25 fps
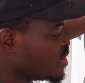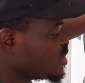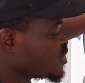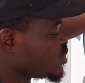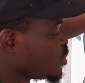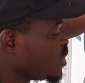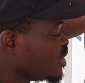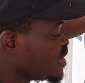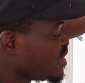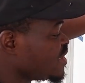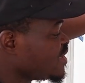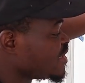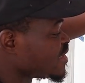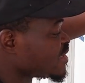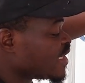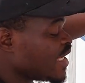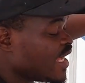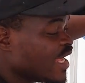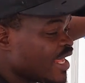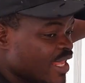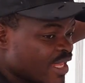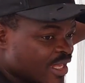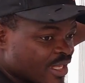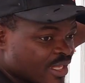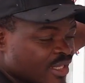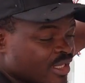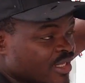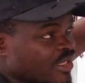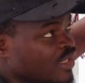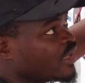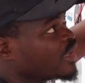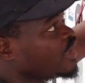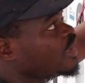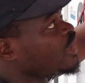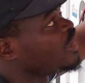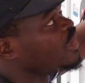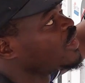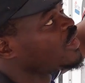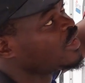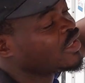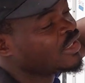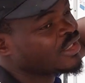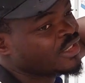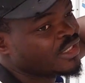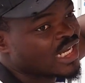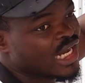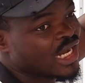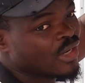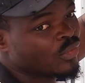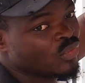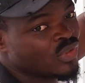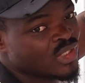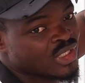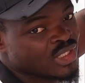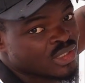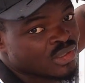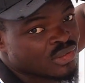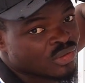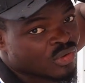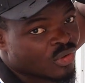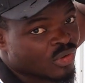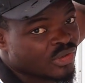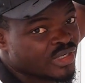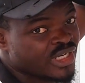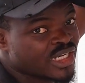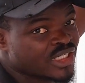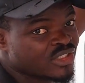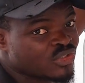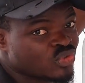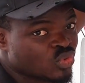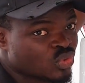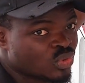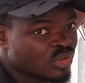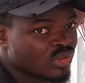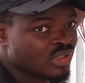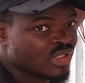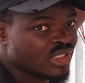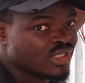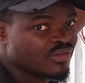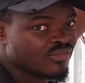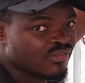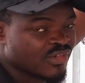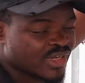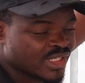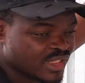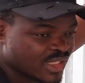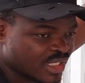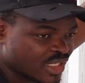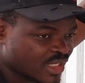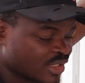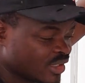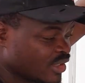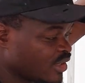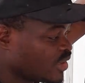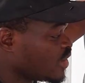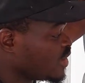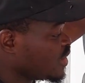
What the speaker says: So it is A that will connect to inverter.